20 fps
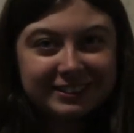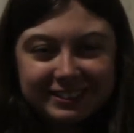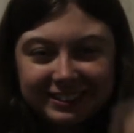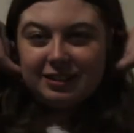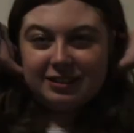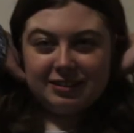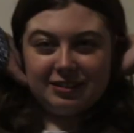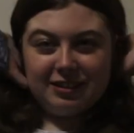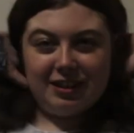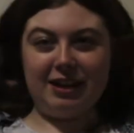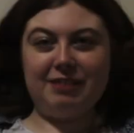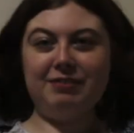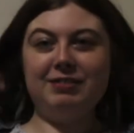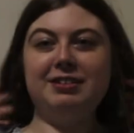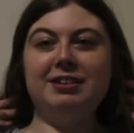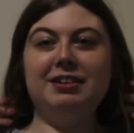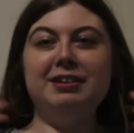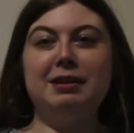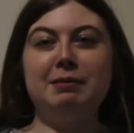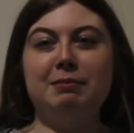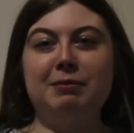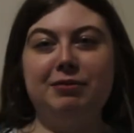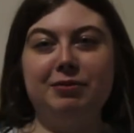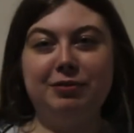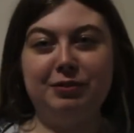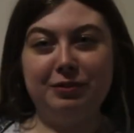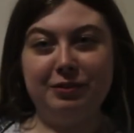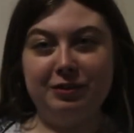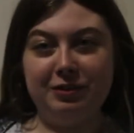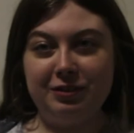because I haven't done that
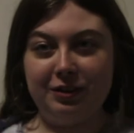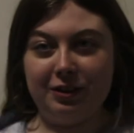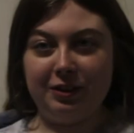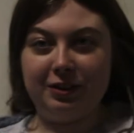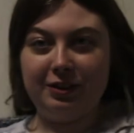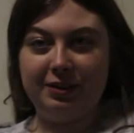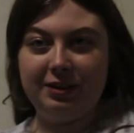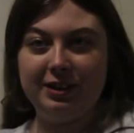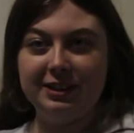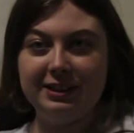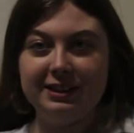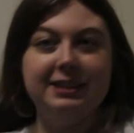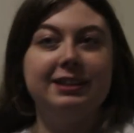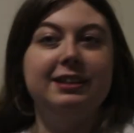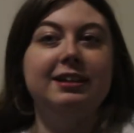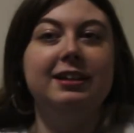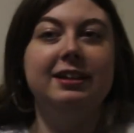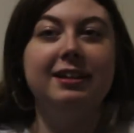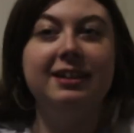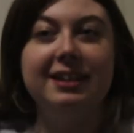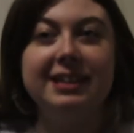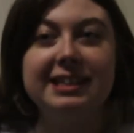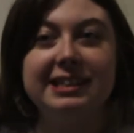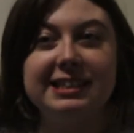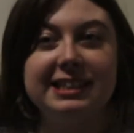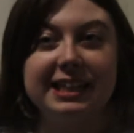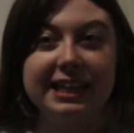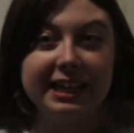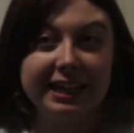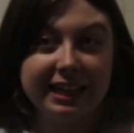before so yeah
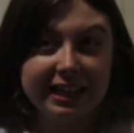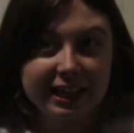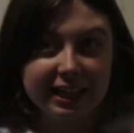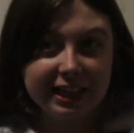let's get